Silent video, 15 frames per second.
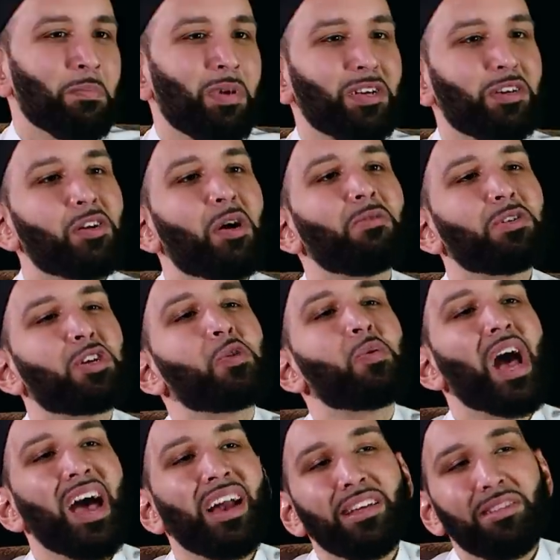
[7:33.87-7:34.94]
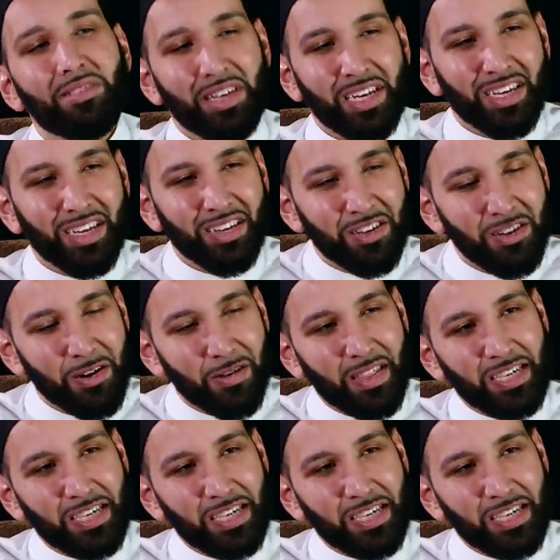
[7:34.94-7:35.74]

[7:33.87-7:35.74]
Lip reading: But don't do anything, you know,